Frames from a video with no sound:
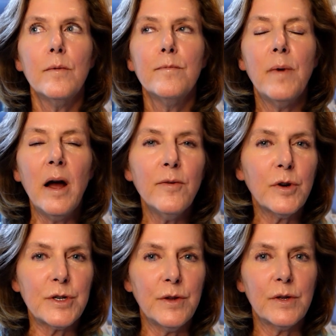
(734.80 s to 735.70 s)
my
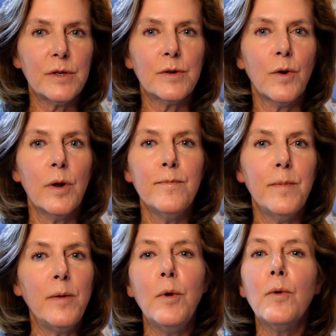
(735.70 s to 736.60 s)
version of the story
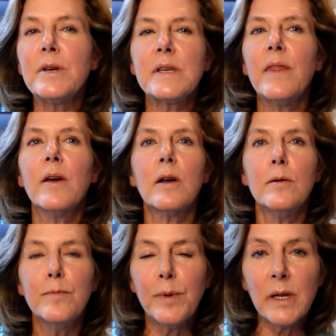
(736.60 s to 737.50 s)
maybe wasn't the
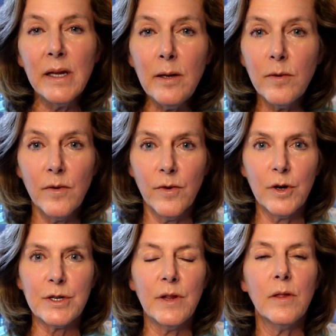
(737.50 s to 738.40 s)
complete version.